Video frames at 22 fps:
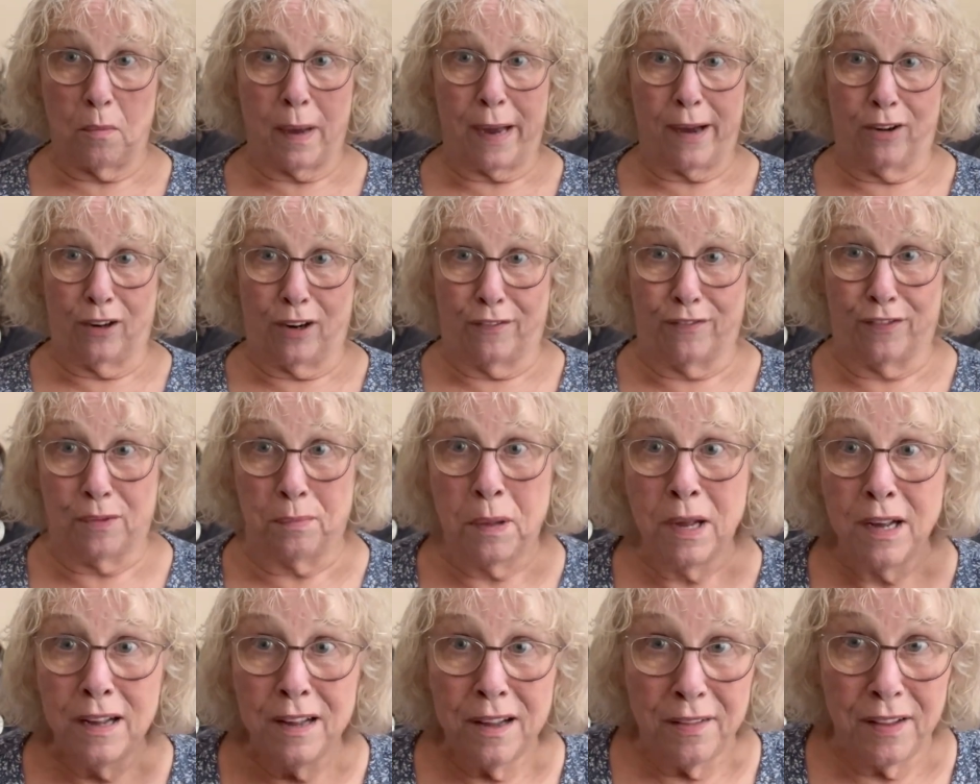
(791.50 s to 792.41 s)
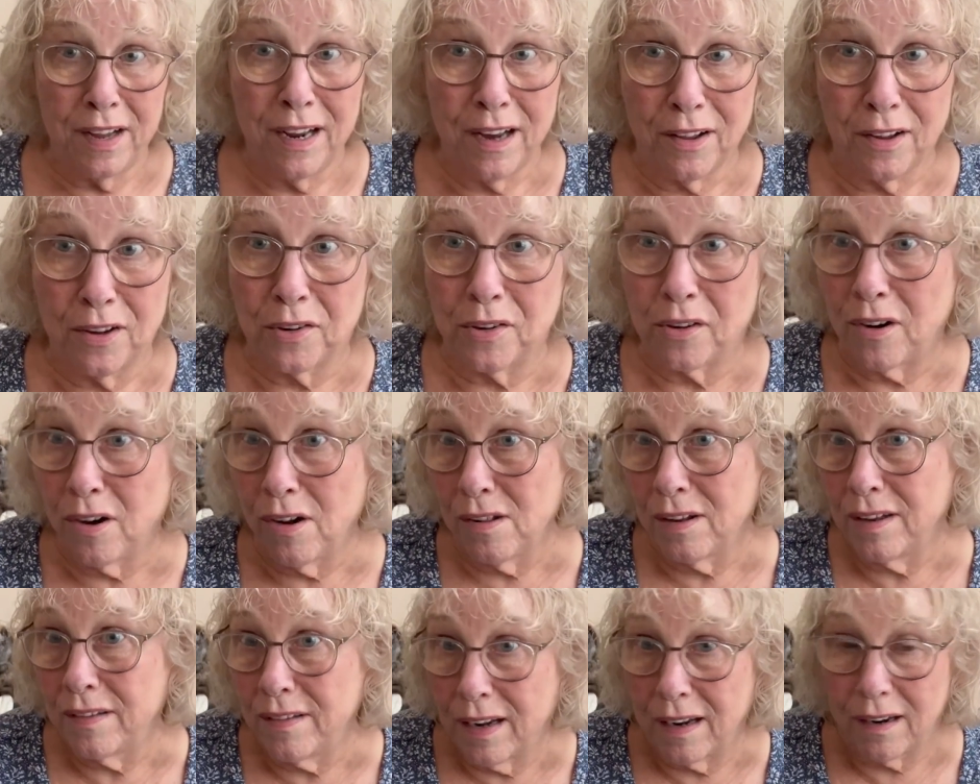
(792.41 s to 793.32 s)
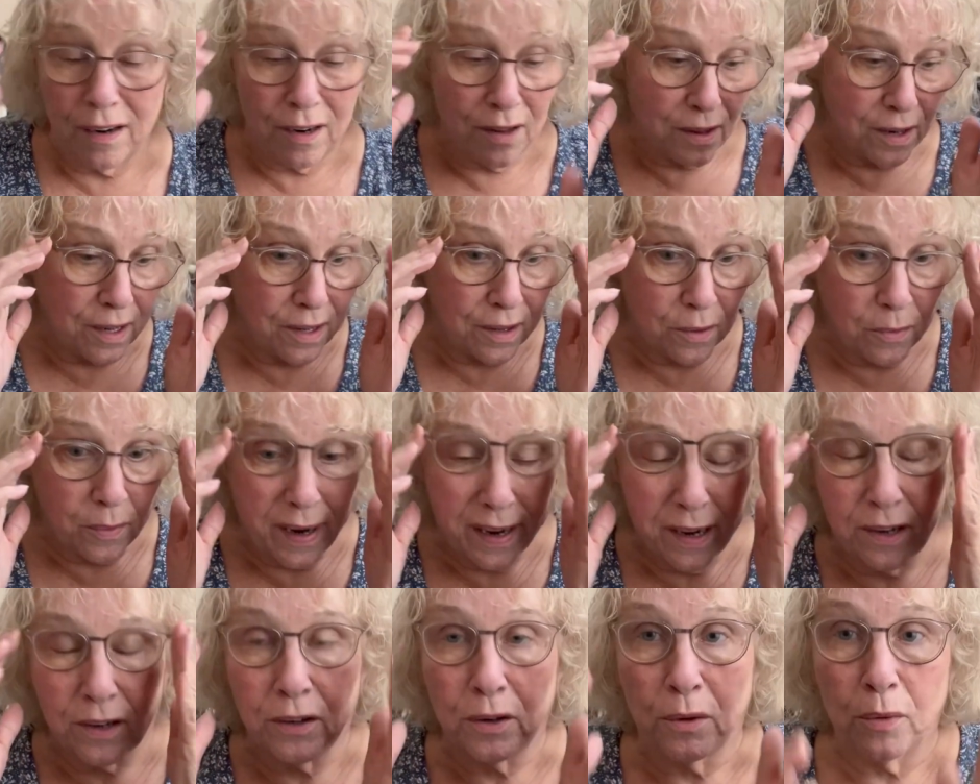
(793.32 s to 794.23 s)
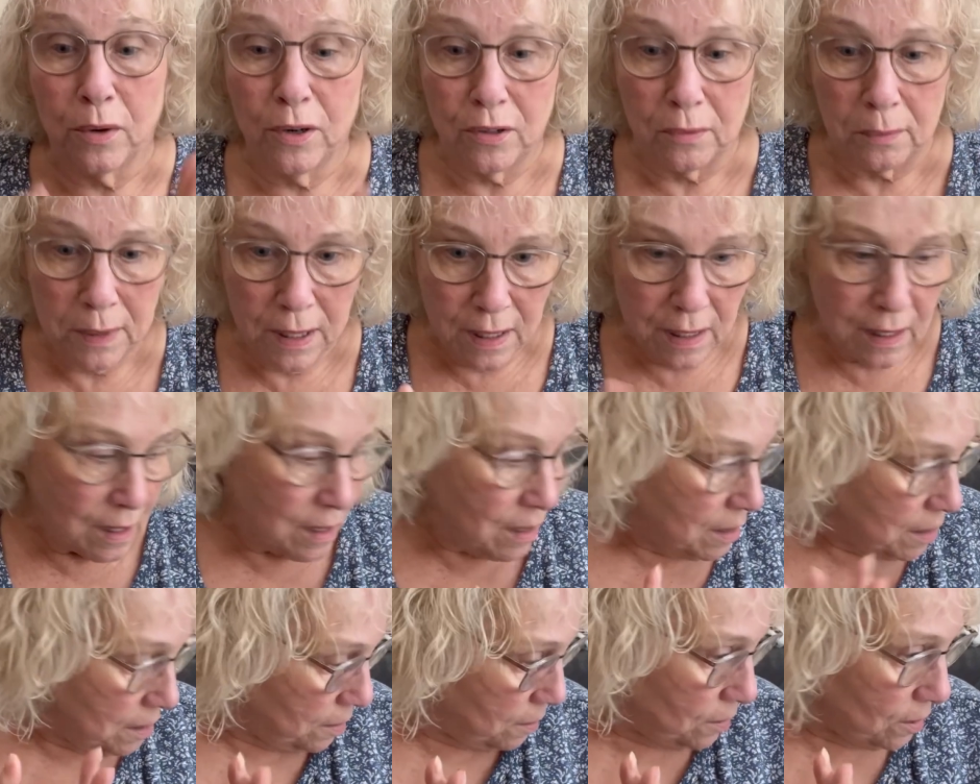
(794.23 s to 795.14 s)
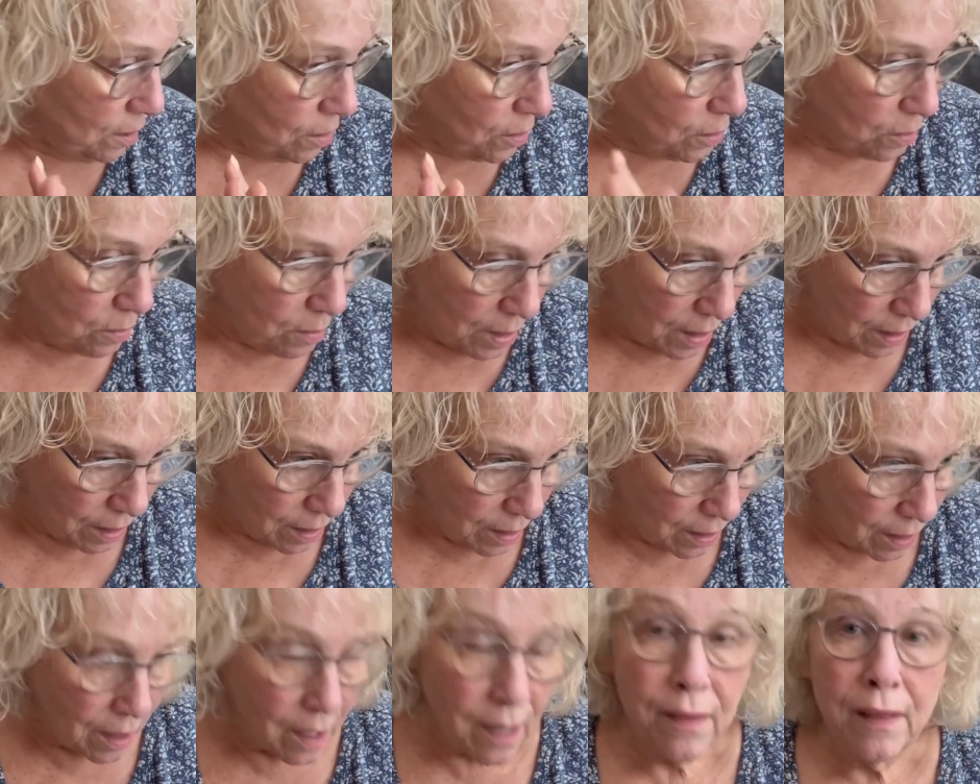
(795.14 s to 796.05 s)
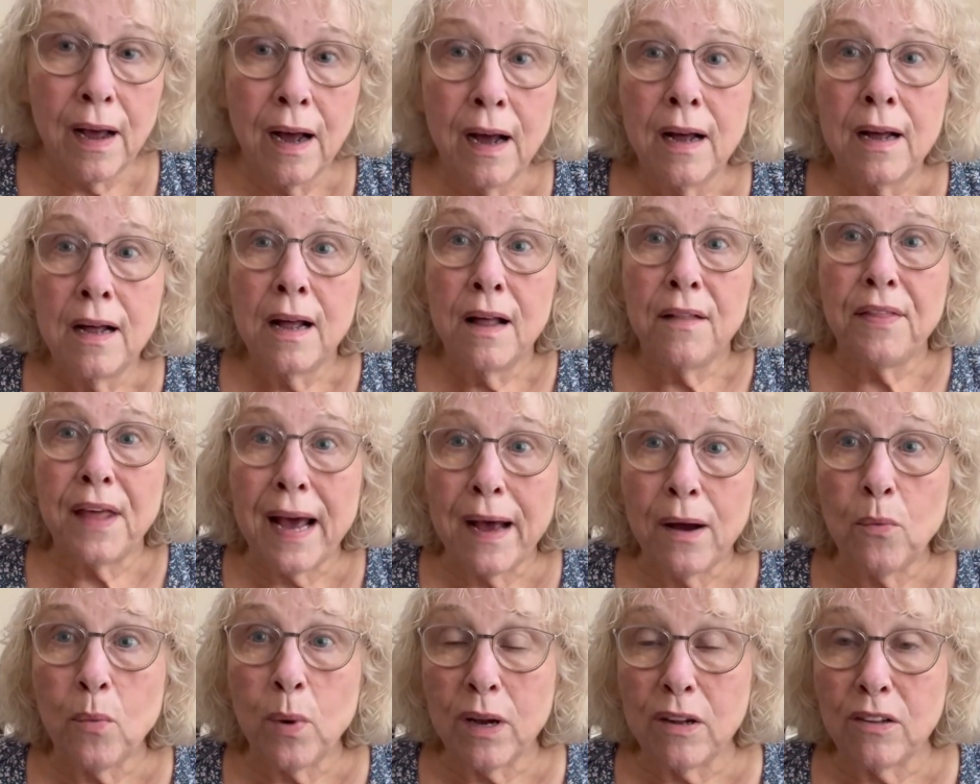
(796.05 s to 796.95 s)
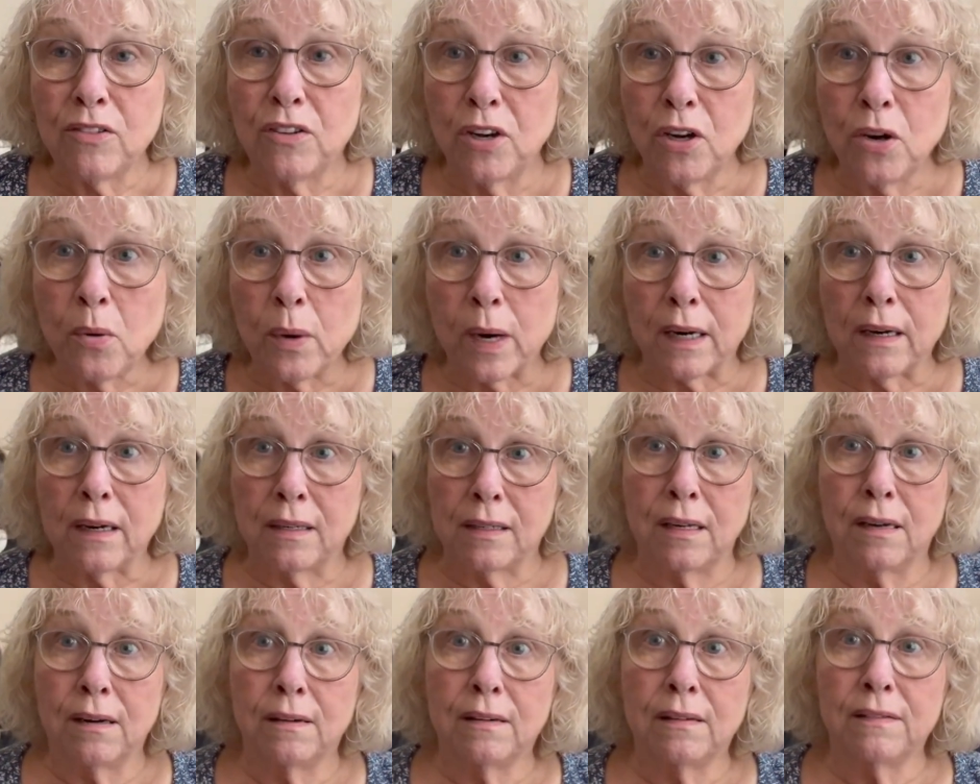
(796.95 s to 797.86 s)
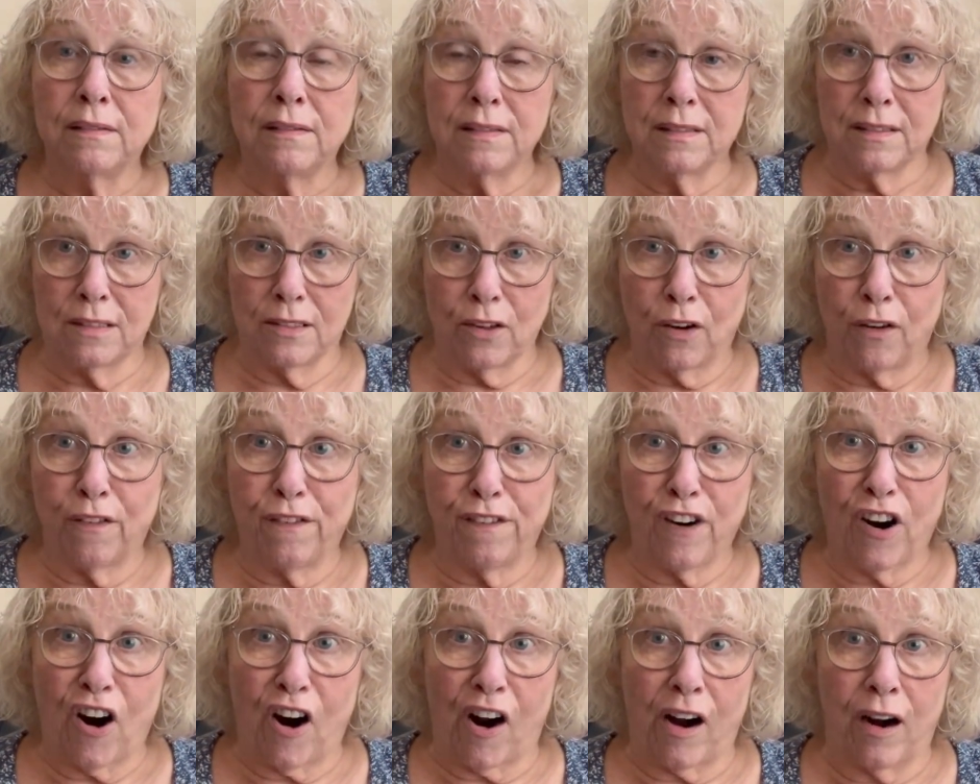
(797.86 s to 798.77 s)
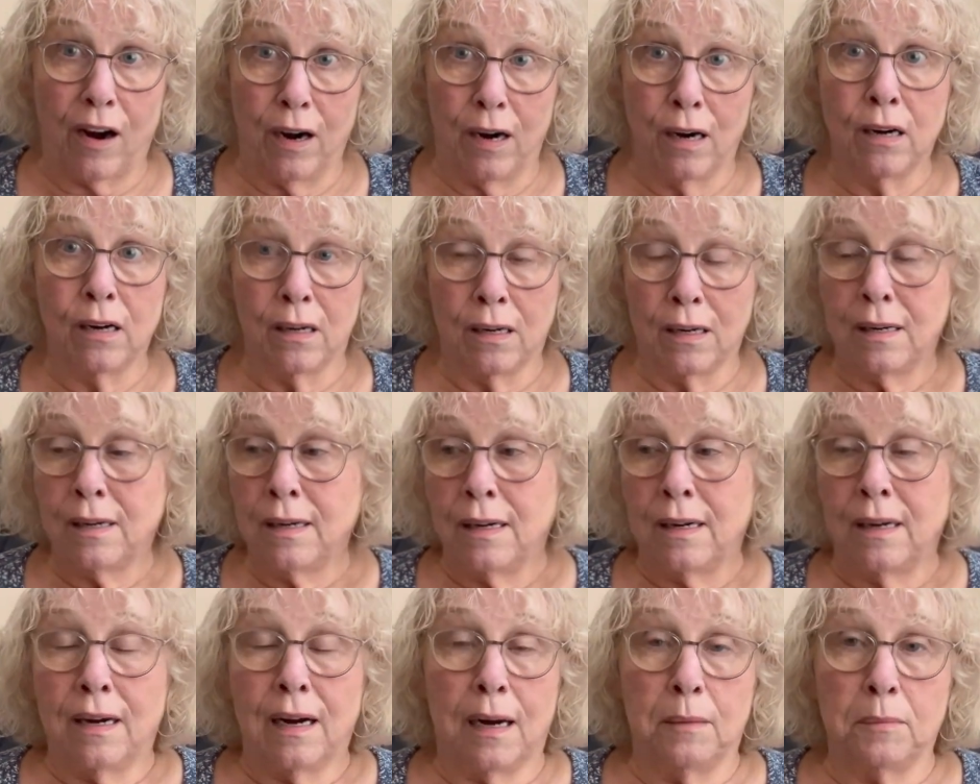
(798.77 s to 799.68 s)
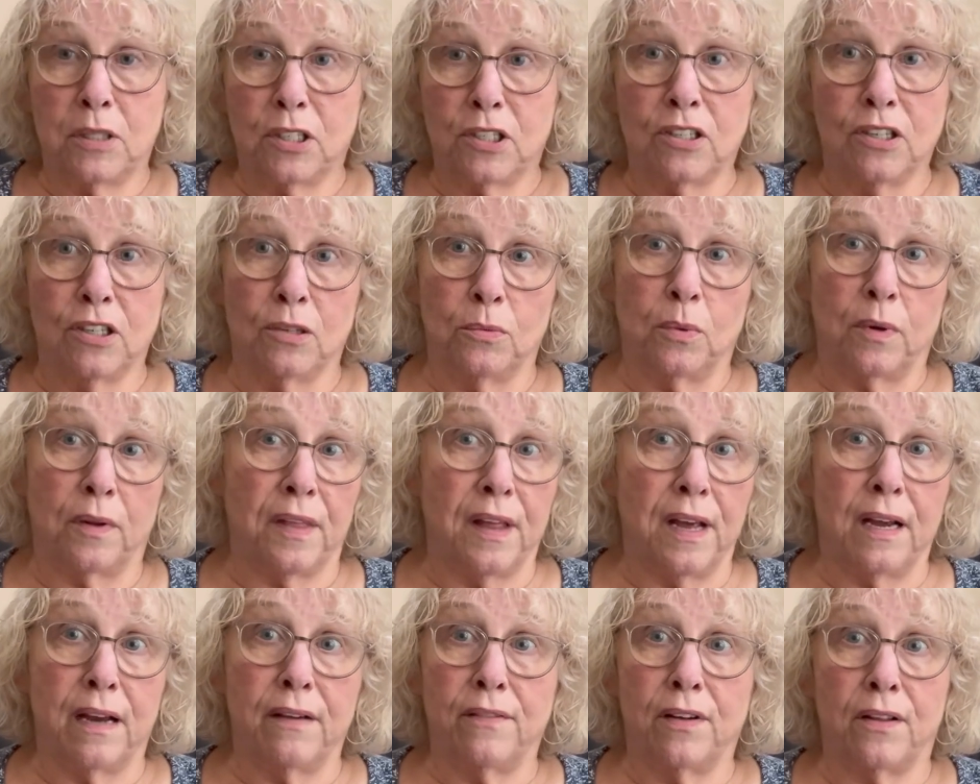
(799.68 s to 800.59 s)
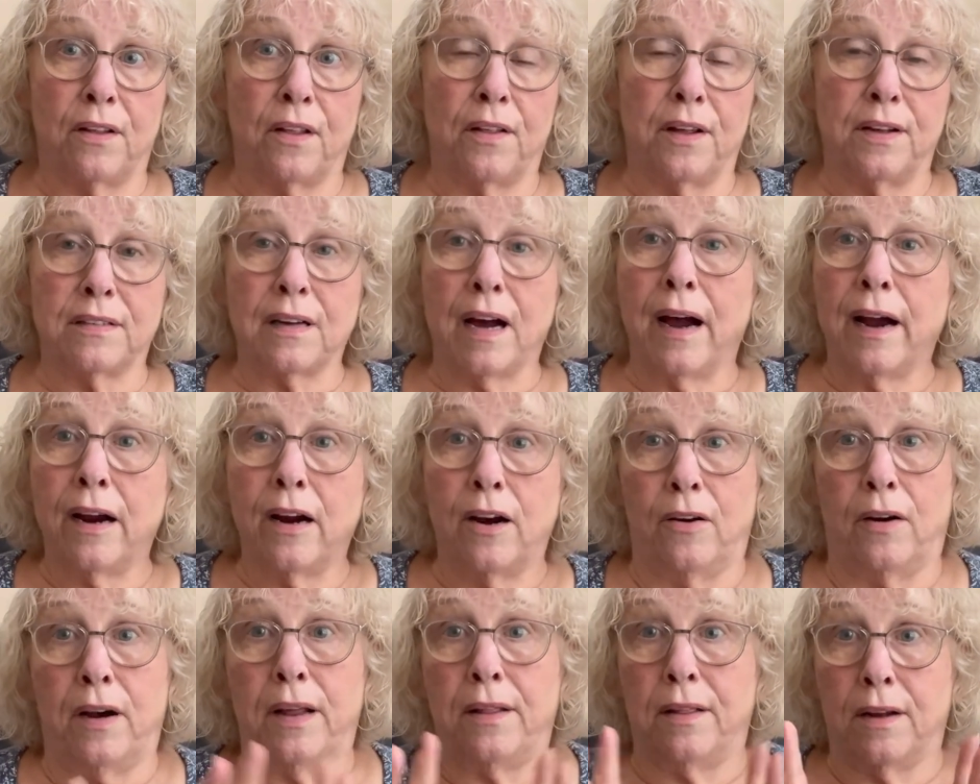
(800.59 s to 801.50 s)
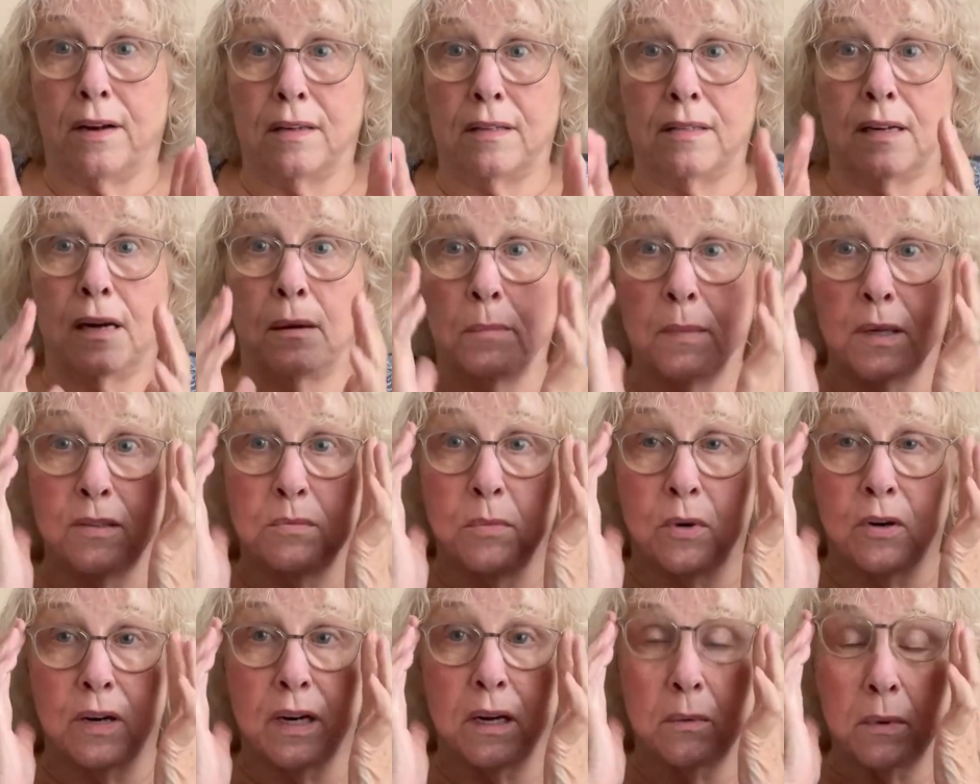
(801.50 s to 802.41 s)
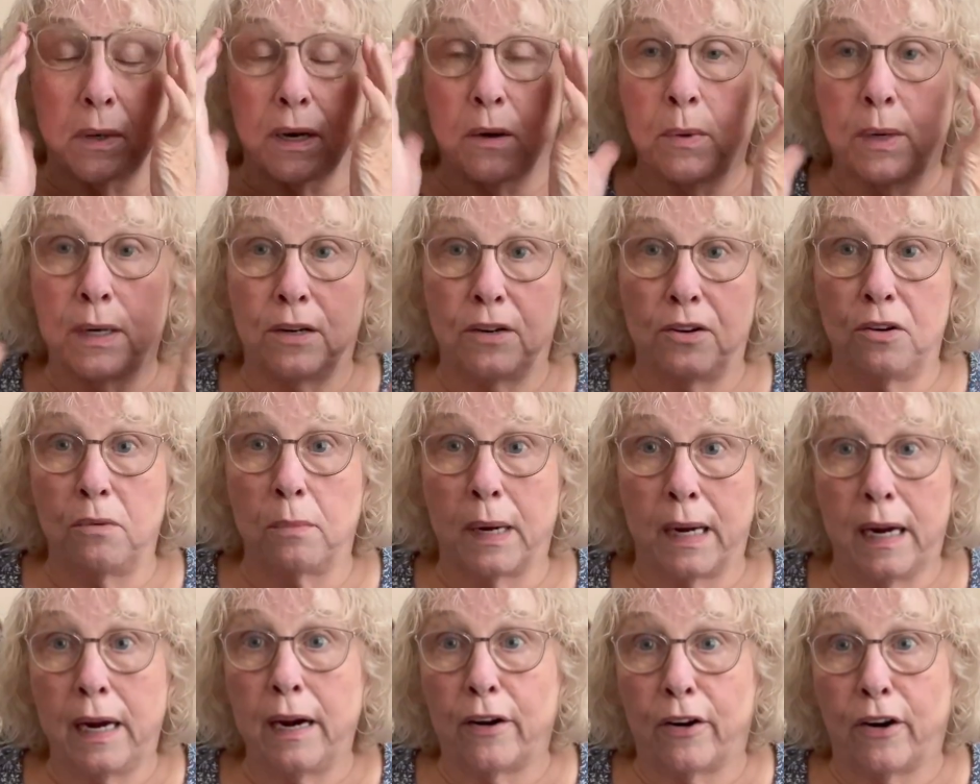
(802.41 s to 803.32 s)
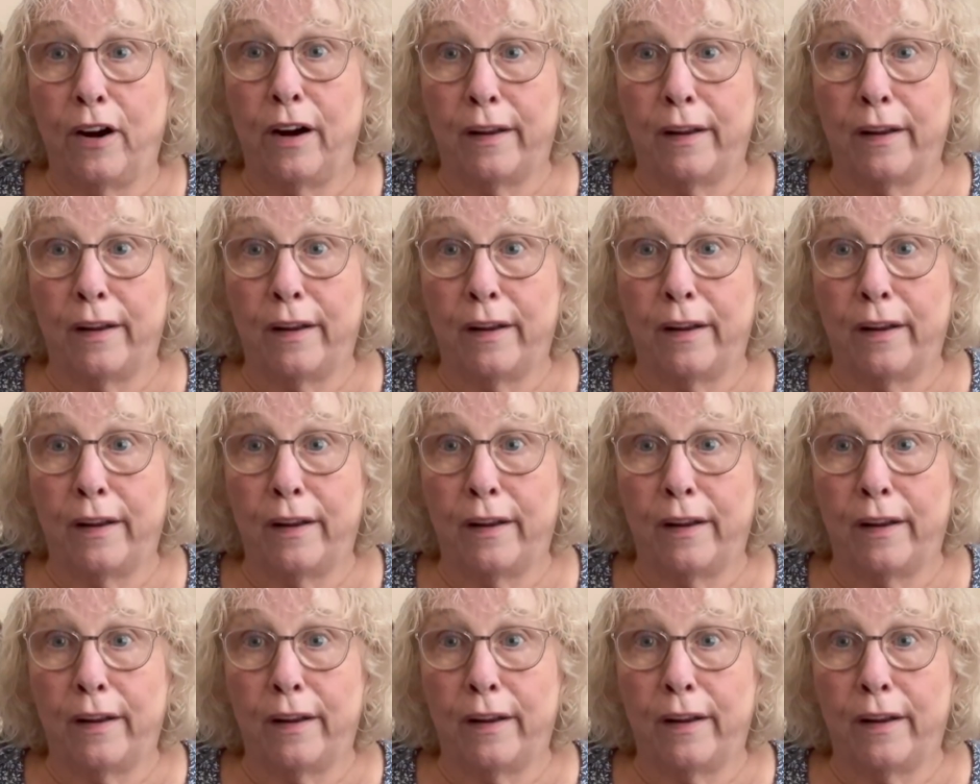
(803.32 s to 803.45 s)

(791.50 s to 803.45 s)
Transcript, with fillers: amount of them. The others are all in that uh, in the regular room. So, that will do it so far. I'm sure we'll think of other things. I already thought of something this morning when I went to do my hair.